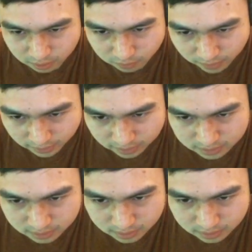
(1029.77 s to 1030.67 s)

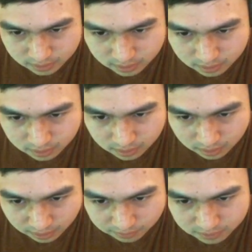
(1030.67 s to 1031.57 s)
right,
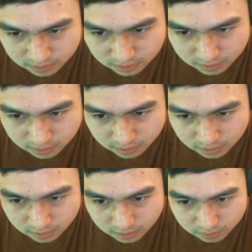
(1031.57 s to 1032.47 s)
left,
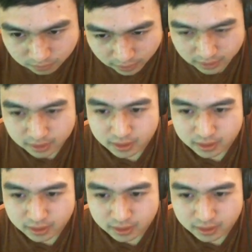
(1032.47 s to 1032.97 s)
right.